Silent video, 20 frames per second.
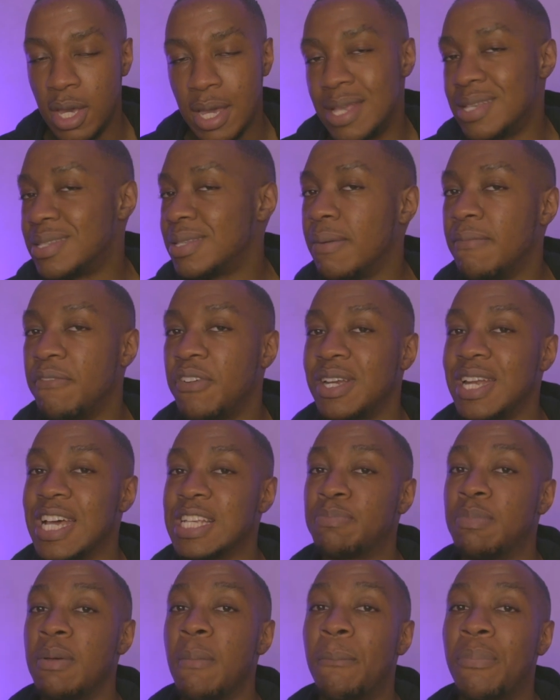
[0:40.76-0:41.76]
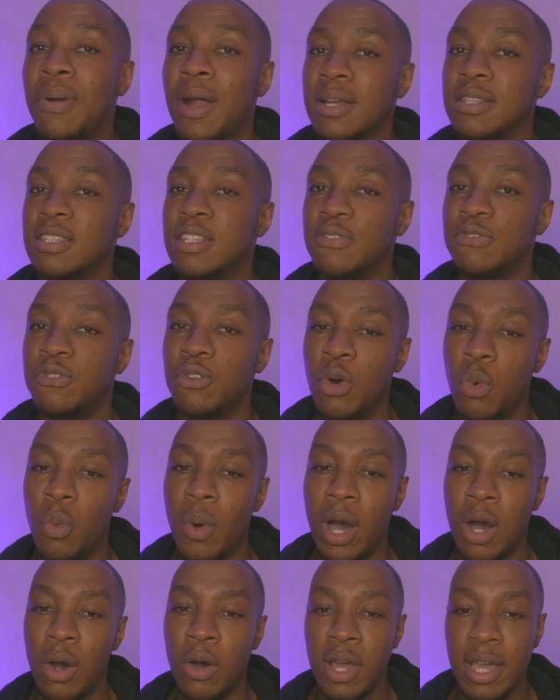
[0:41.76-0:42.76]
is something that's been practiced for a
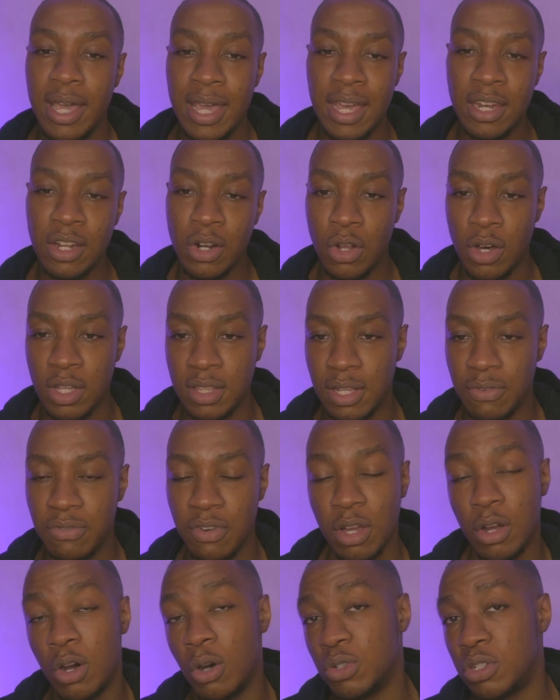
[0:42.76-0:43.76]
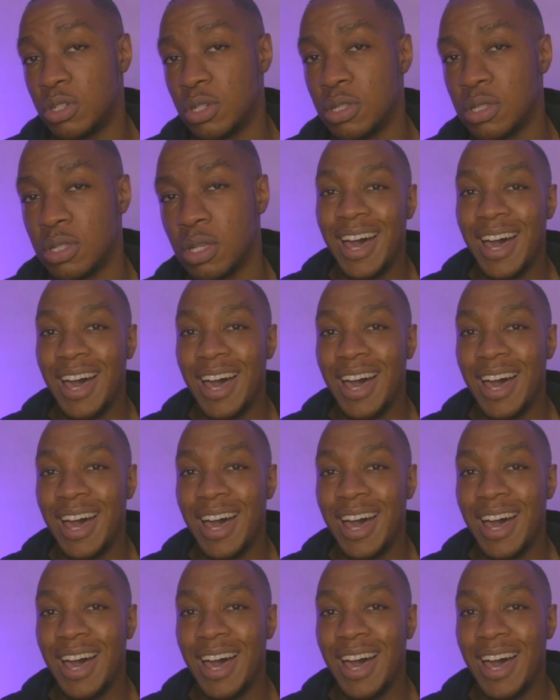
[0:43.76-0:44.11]
while in a lot of different cultures.